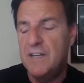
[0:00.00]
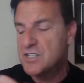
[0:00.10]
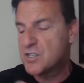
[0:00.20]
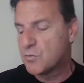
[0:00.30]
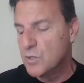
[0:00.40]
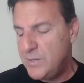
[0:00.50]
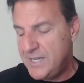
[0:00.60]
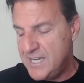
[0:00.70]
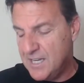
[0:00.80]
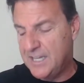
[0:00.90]
it is through
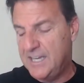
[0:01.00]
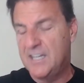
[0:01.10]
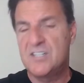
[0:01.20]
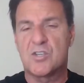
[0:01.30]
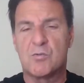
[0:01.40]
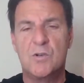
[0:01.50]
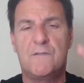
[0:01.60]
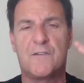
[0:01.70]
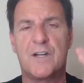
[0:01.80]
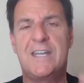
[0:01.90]
healing, it is through
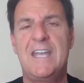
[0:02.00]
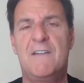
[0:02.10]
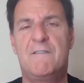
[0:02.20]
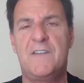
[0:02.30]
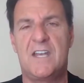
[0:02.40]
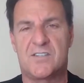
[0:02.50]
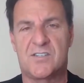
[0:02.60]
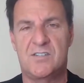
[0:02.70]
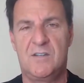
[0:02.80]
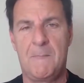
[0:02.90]

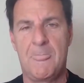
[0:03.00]
forgiveness,